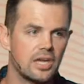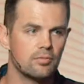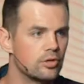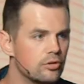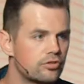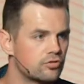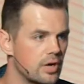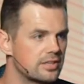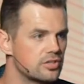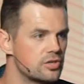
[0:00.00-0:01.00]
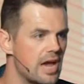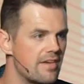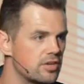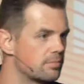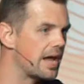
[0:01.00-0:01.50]
can renew the strength that you
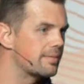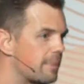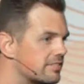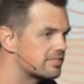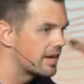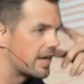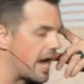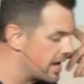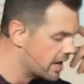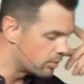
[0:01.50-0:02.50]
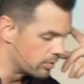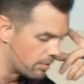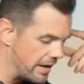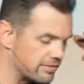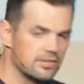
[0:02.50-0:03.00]
have in you. My son and I, we were
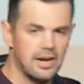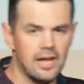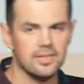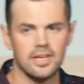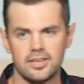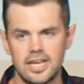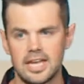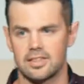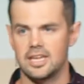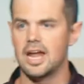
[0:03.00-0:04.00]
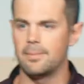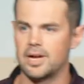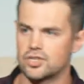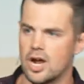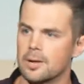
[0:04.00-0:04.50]
messing around the other day cleaning out
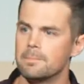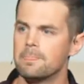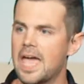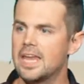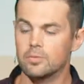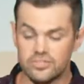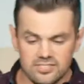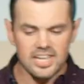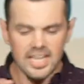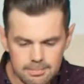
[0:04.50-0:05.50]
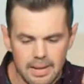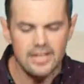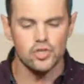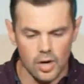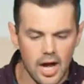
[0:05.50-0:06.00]
my truck, and he was sitting in my
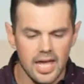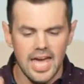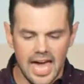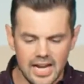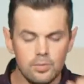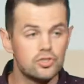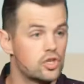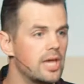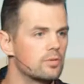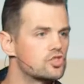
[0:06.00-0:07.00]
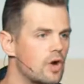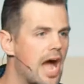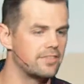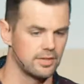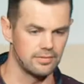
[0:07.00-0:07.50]
truck, and he was driving,